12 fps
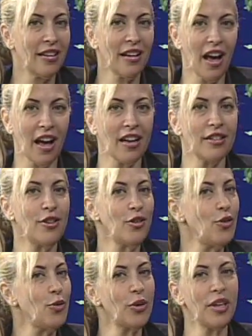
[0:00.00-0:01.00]
guys,
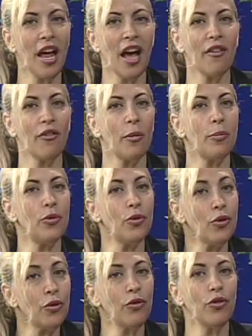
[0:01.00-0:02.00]
you can have a
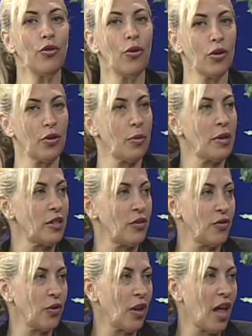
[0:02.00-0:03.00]
beautiful dog the rest
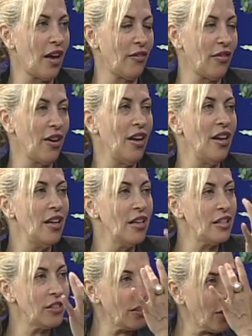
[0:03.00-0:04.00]
of your life.
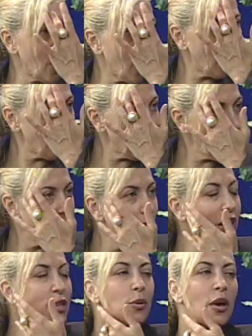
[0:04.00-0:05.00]
So,
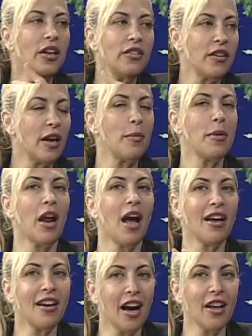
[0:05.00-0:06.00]
that's what I did. I mean,
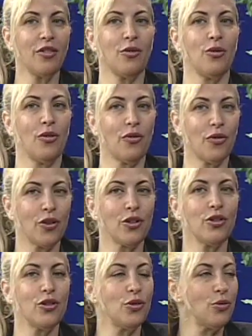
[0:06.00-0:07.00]
I got through the
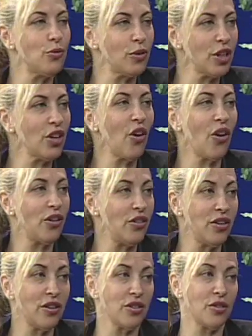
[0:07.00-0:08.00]
first 2 really hard
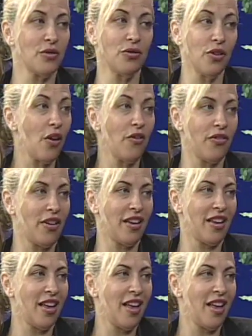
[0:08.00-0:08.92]
years of Fluffy.